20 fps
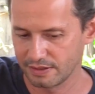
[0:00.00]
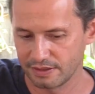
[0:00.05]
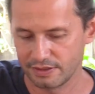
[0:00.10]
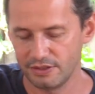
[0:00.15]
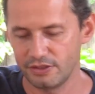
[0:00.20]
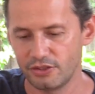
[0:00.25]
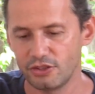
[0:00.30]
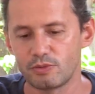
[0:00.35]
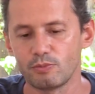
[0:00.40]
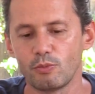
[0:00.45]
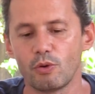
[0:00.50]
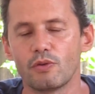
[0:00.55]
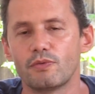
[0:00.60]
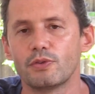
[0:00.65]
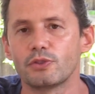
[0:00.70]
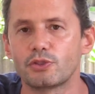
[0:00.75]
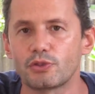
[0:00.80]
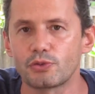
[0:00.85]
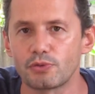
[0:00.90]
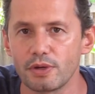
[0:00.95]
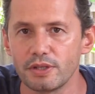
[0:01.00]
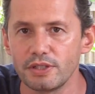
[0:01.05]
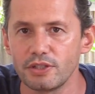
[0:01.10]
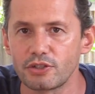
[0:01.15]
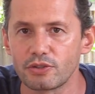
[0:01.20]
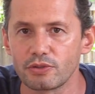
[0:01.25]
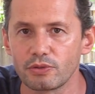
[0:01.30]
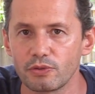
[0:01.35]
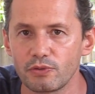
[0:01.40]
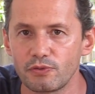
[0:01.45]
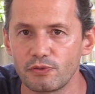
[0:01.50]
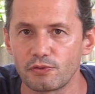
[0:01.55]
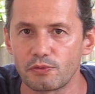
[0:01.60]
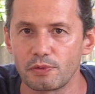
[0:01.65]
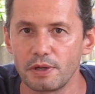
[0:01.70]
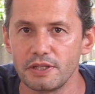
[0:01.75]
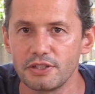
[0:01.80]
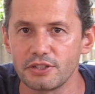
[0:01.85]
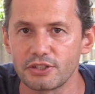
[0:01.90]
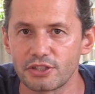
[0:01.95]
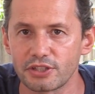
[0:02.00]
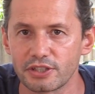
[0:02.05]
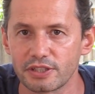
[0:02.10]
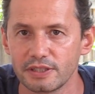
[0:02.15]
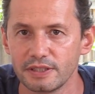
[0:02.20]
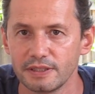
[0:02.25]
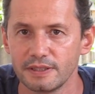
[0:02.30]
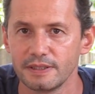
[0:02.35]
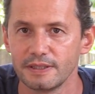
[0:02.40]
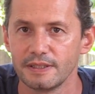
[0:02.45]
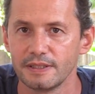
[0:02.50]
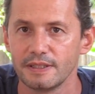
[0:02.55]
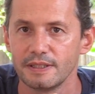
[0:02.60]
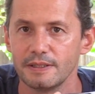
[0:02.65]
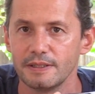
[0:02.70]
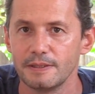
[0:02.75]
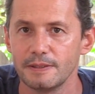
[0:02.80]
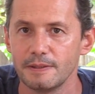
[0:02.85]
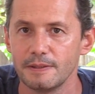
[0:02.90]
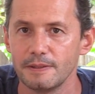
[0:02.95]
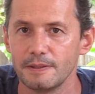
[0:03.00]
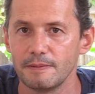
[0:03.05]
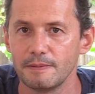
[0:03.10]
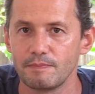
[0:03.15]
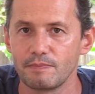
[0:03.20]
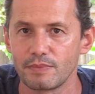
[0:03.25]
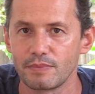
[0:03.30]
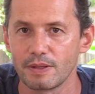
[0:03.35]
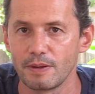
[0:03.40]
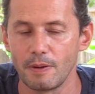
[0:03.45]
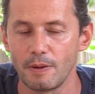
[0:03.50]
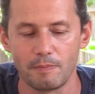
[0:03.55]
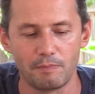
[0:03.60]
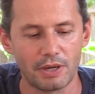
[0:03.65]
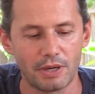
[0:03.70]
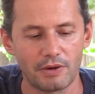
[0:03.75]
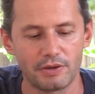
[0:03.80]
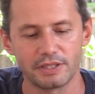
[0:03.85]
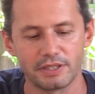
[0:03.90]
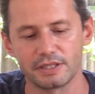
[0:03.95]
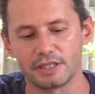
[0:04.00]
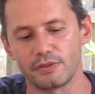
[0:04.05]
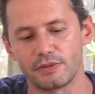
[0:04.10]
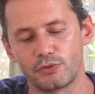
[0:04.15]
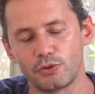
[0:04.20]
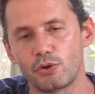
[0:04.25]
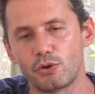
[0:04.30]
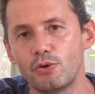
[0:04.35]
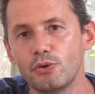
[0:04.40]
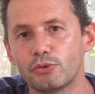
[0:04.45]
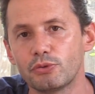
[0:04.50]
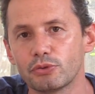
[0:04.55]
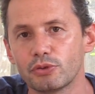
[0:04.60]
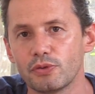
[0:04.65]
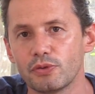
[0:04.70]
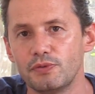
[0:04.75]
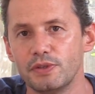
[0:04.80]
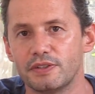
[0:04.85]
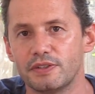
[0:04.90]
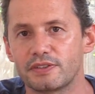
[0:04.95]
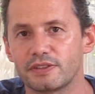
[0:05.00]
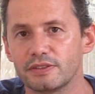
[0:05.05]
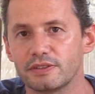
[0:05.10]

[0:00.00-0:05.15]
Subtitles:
this is more of a traditional French paring knife, the couteau d'office.